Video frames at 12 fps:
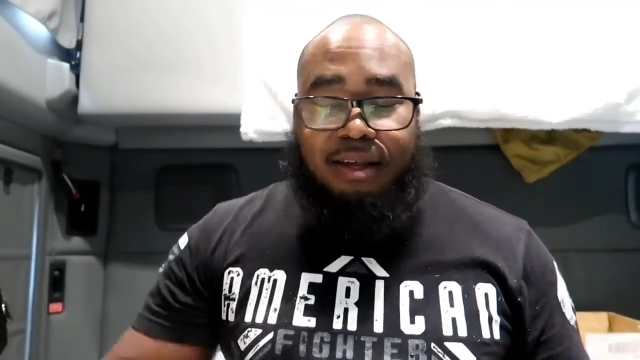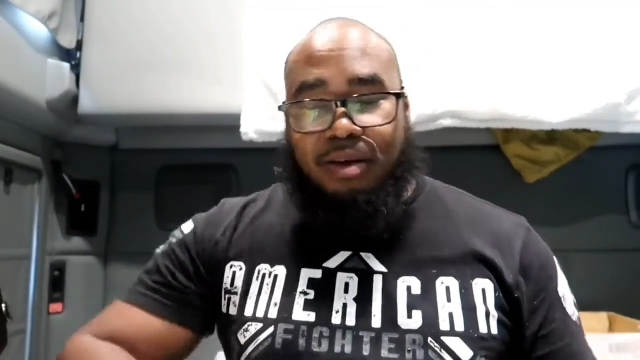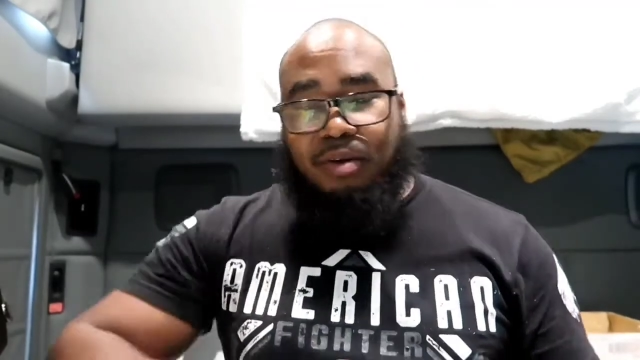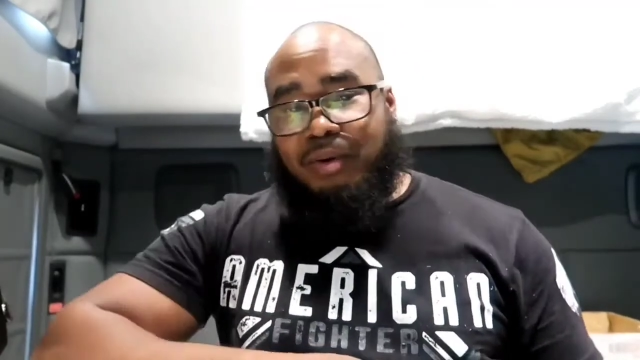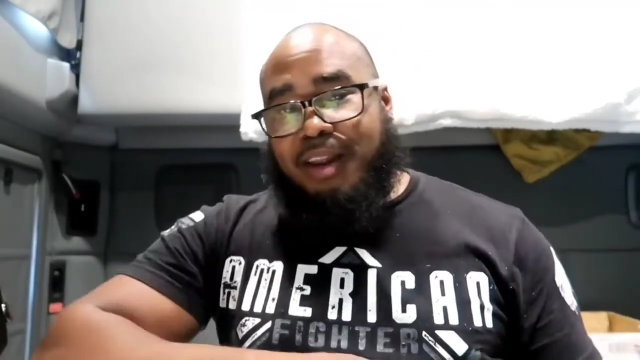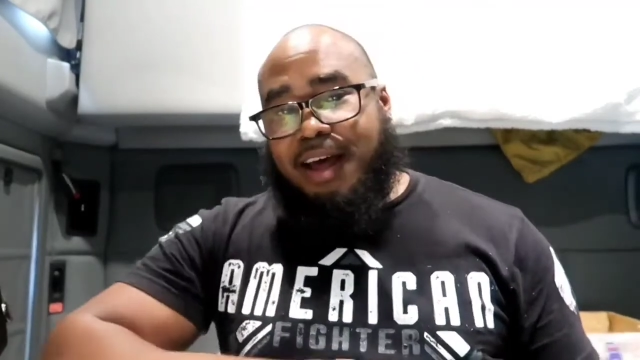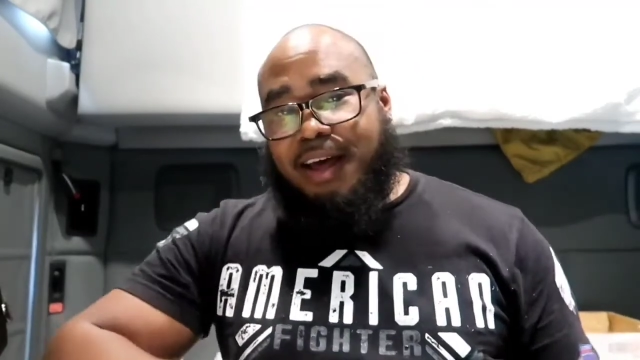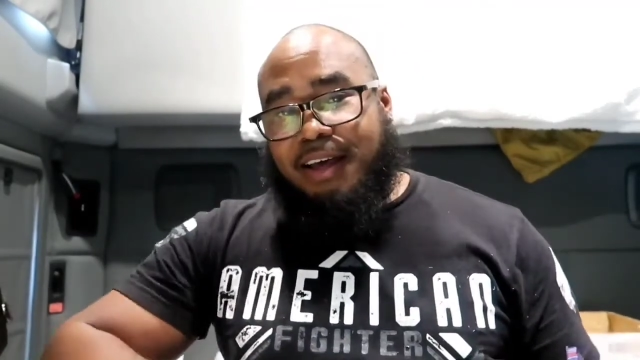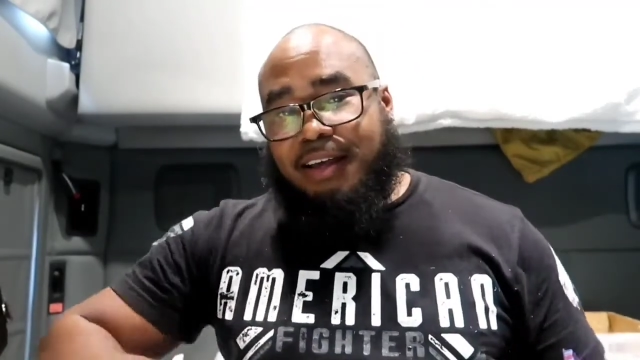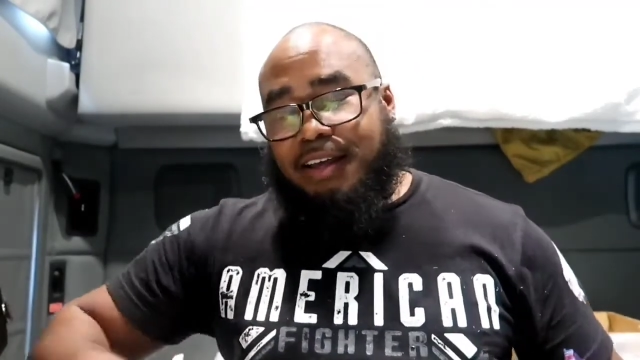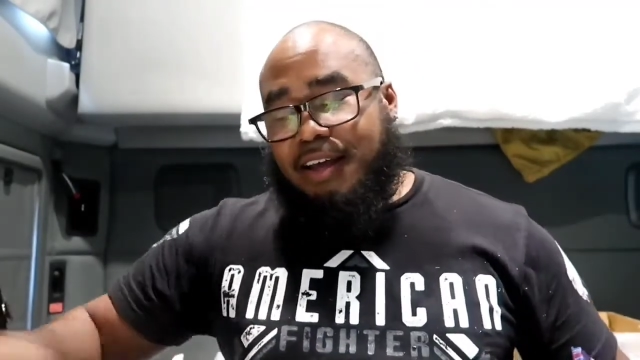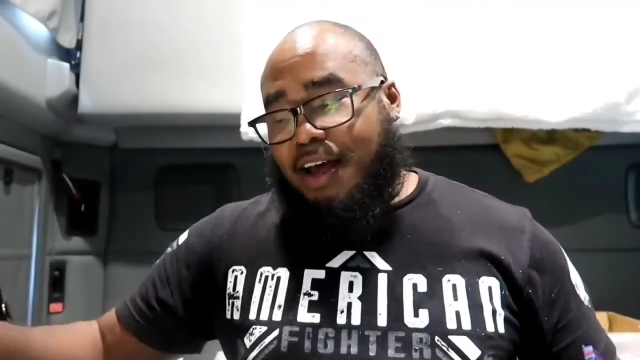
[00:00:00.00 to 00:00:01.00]
Well, I
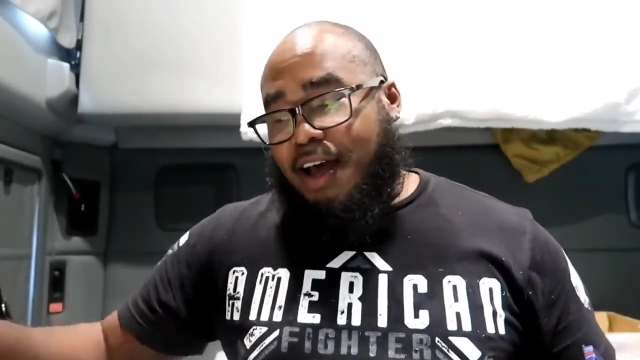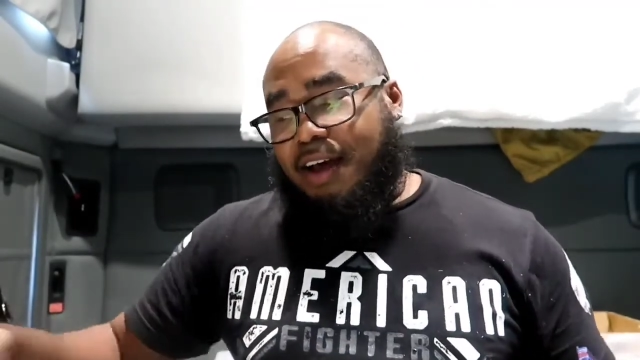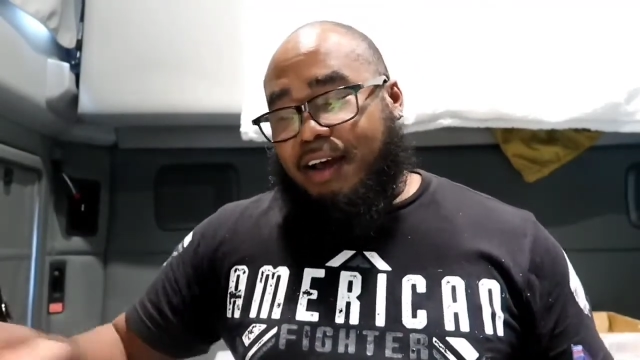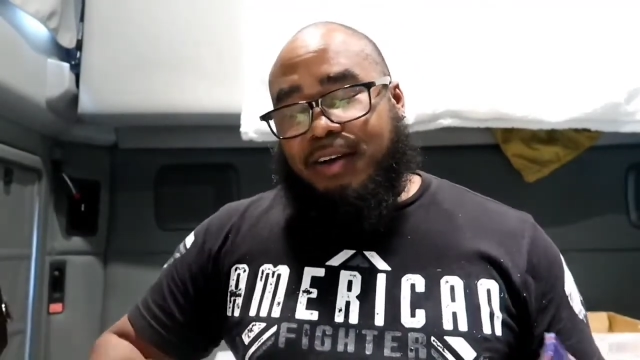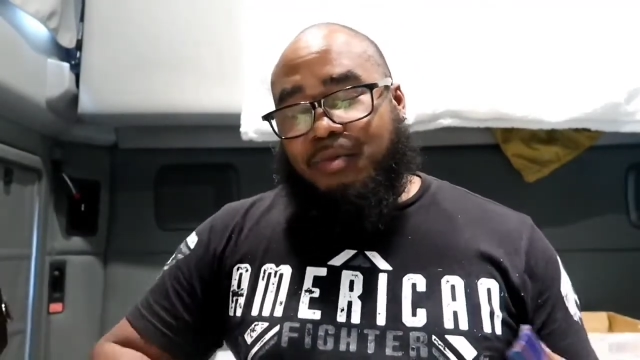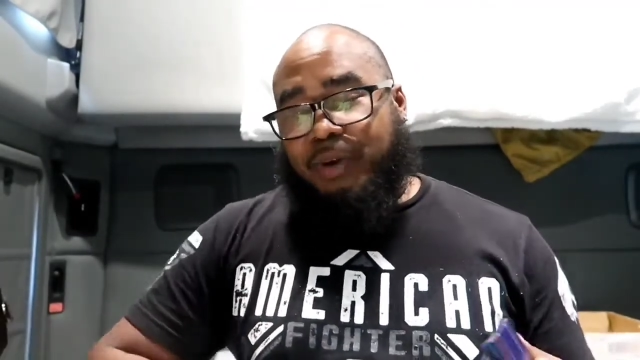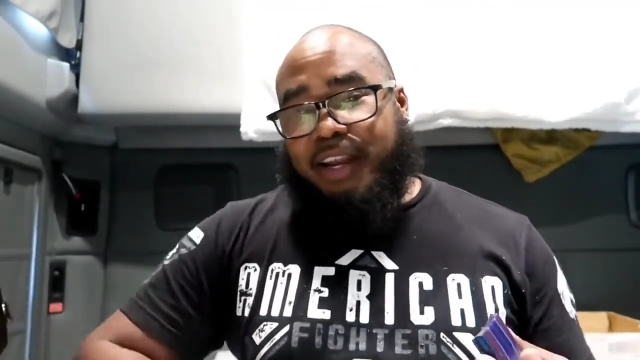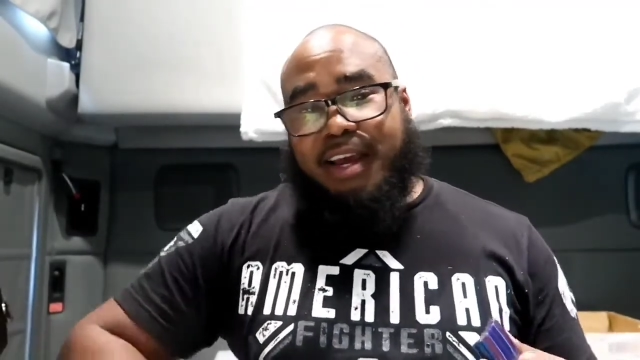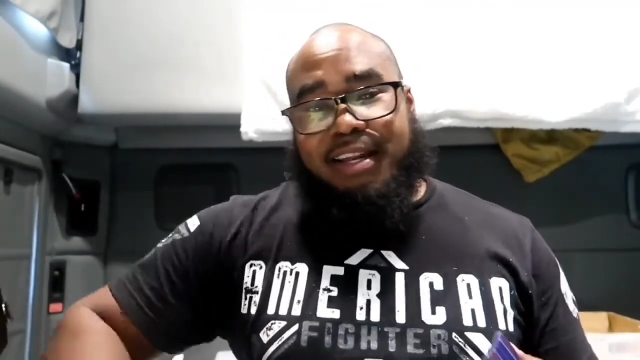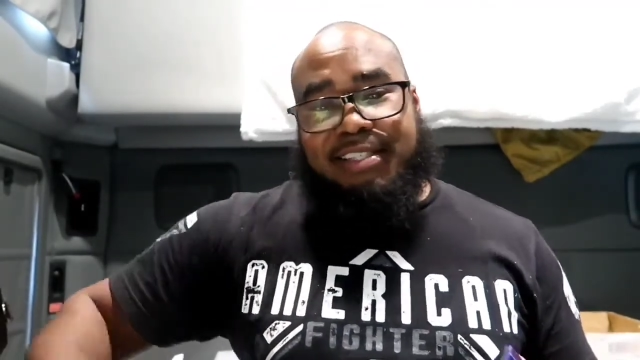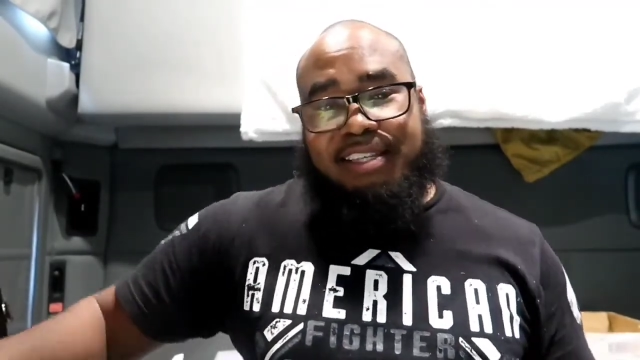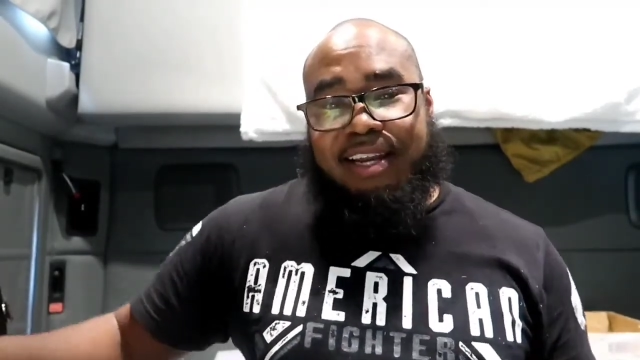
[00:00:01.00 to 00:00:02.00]
went ahead and
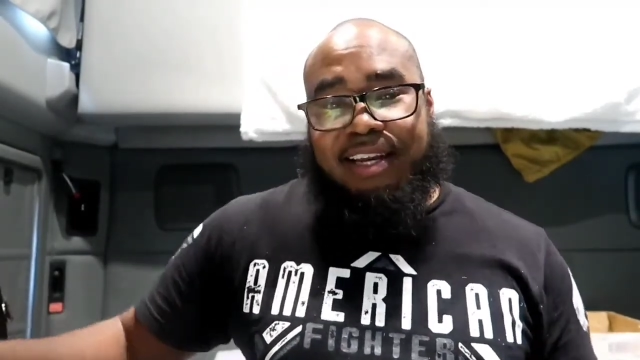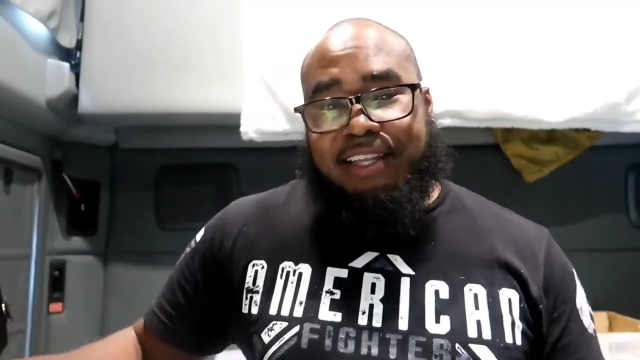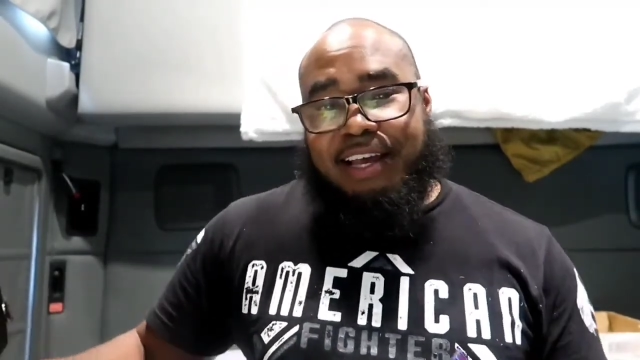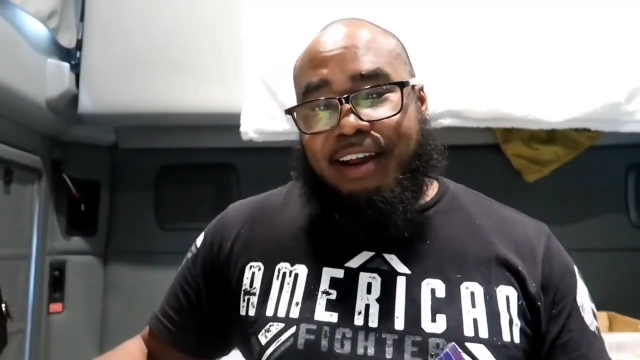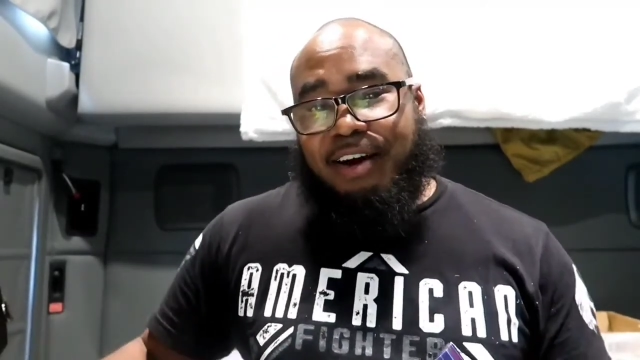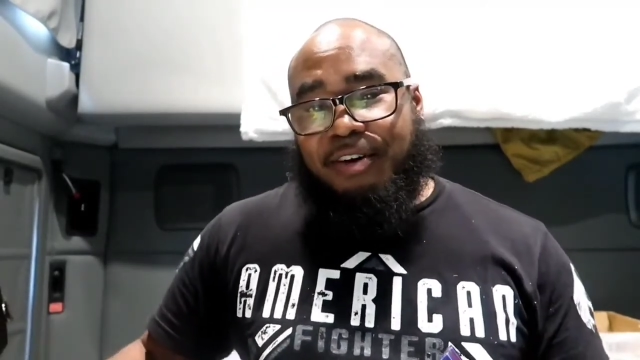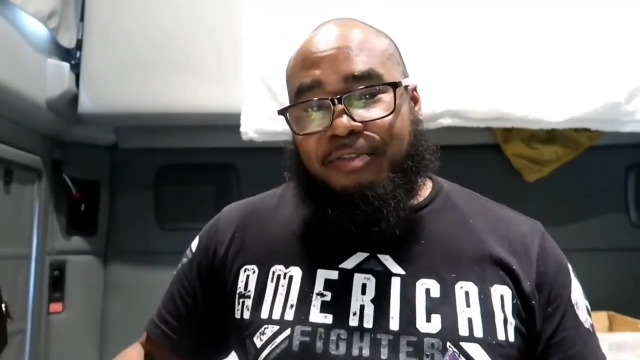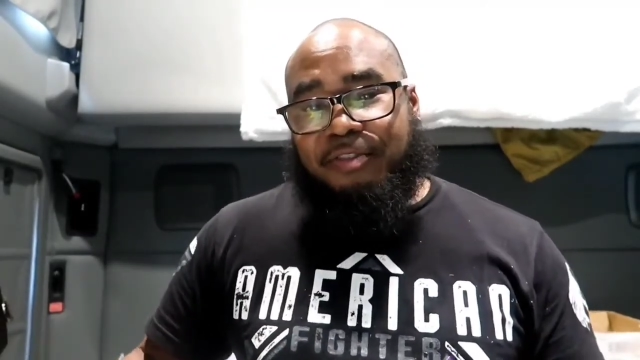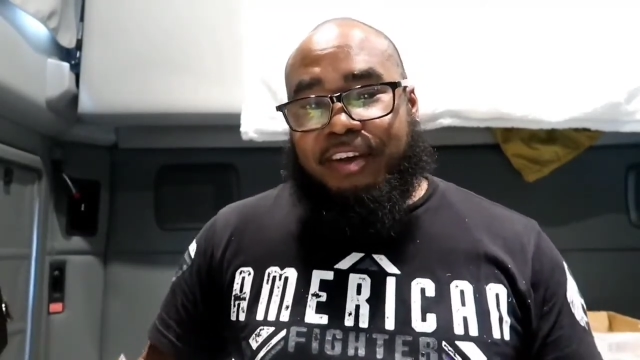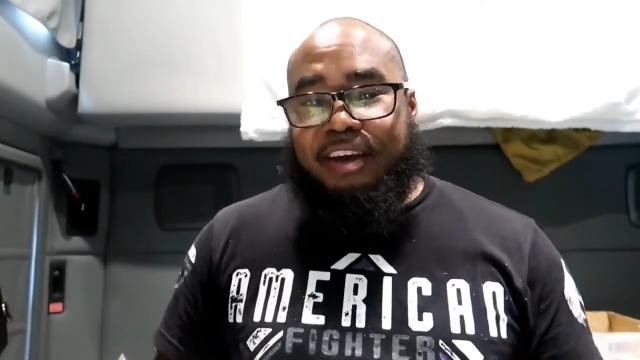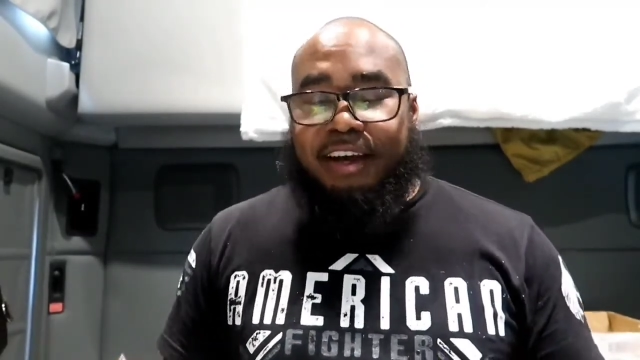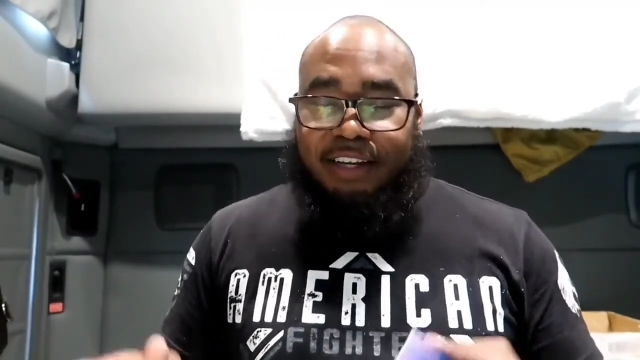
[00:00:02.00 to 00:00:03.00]
sanded that off,
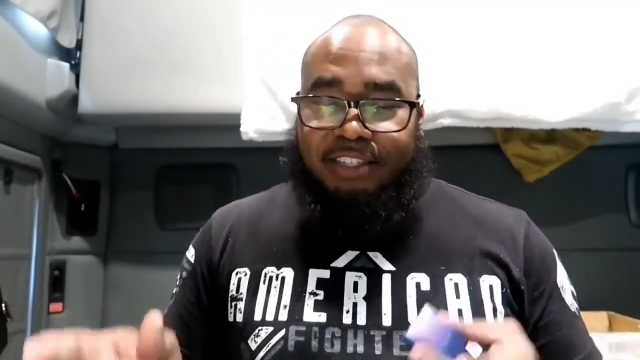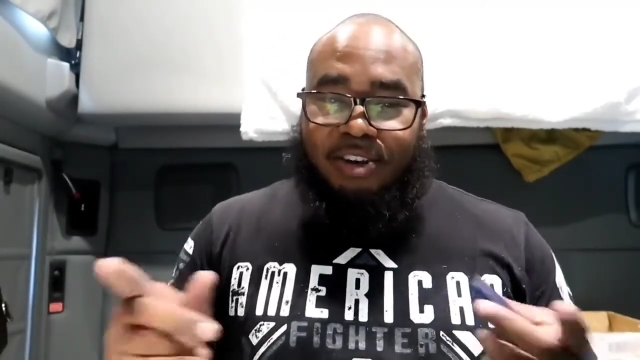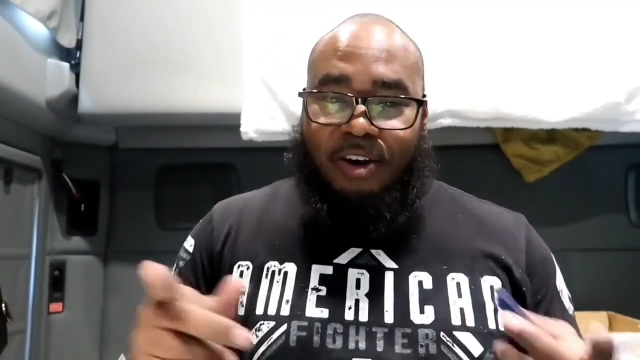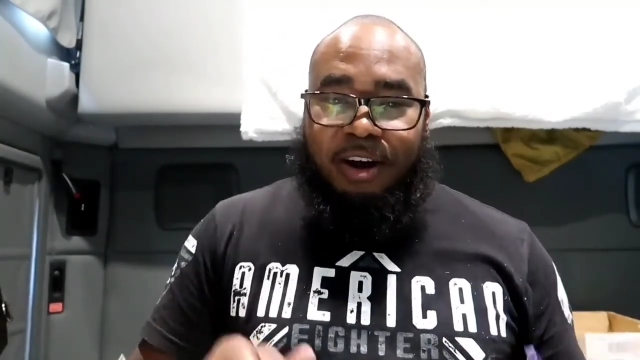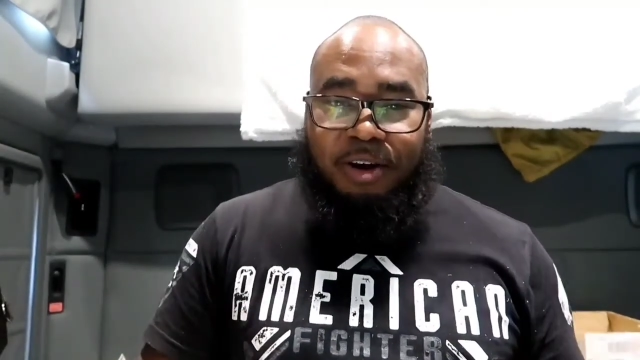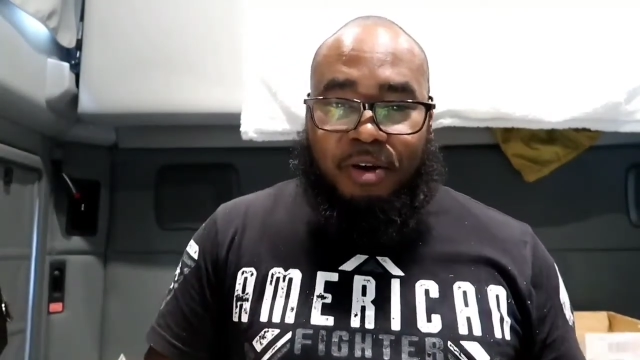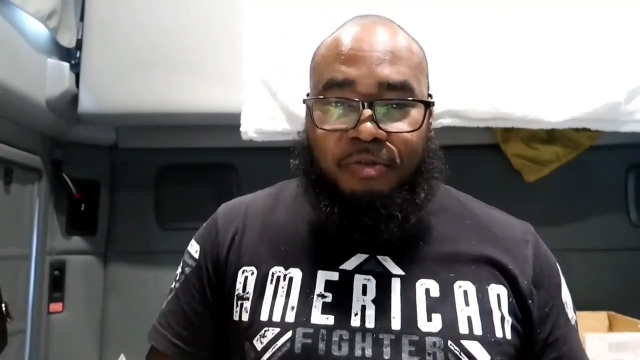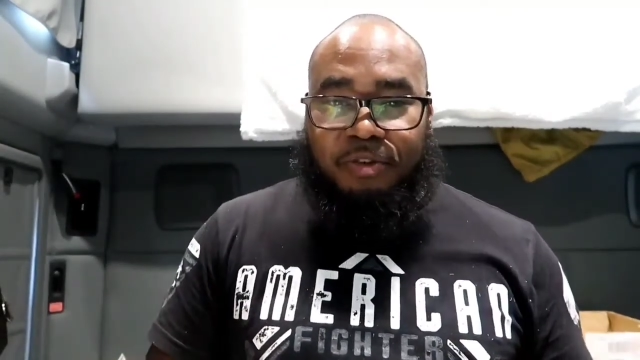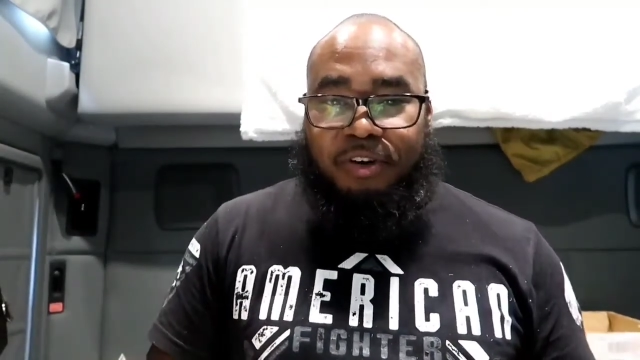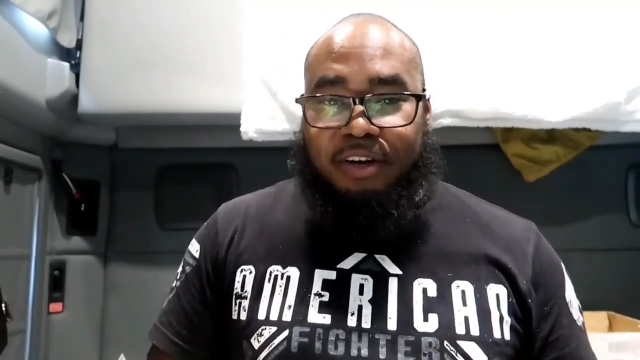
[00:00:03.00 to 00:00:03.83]
and I started over,